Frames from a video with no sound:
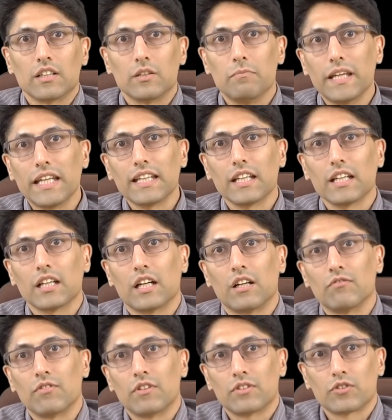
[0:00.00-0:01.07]
The making
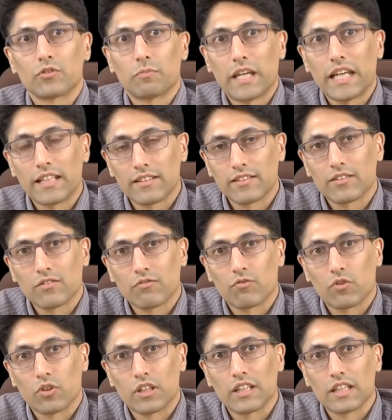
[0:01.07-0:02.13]
of space
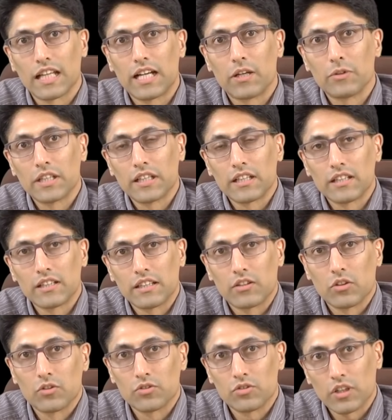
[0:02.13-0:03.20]
for allowing
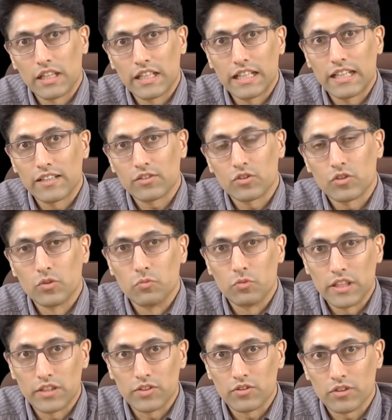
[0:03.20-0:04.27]
those against whom
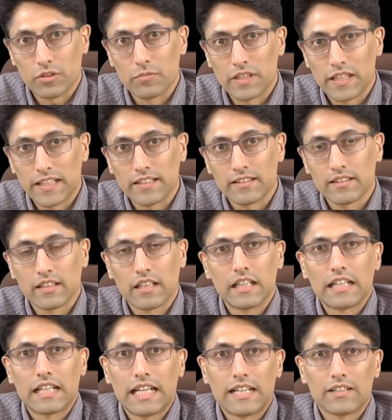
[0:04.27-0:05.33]
we discriminate
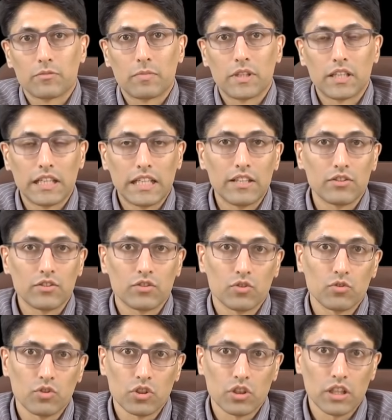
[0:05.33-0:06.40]
has been
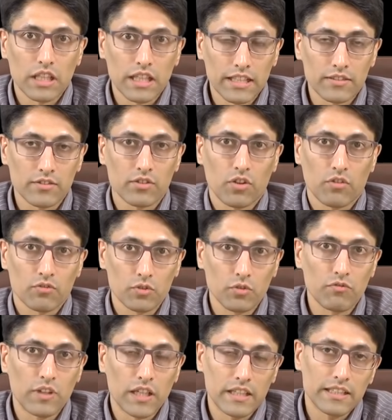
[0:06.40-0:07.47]
institutionalized
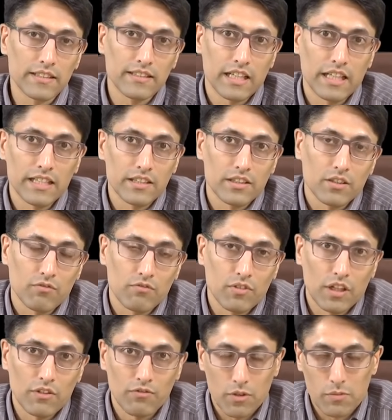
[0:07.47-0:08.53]
through various kinds of
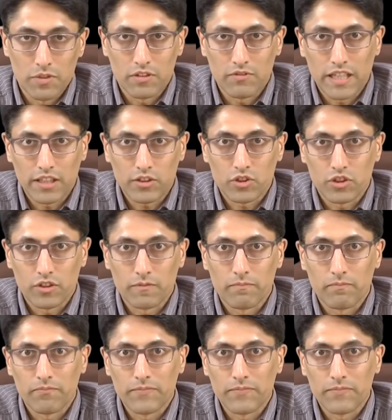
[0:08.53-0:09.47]
affirmative action.